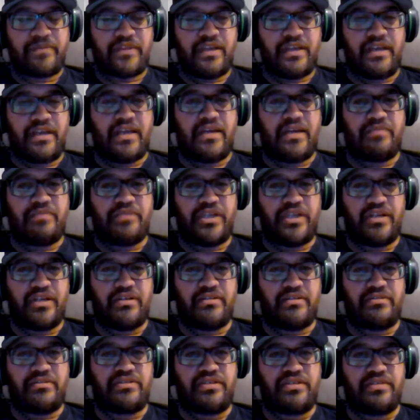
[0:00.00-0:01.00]

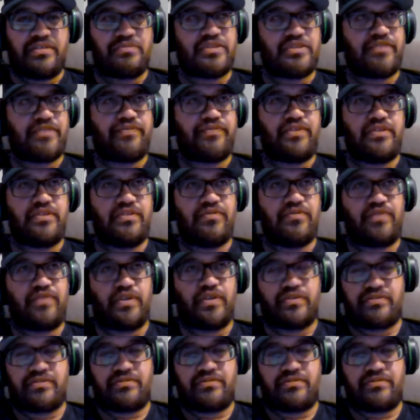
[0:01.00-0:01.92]
in terms of you've got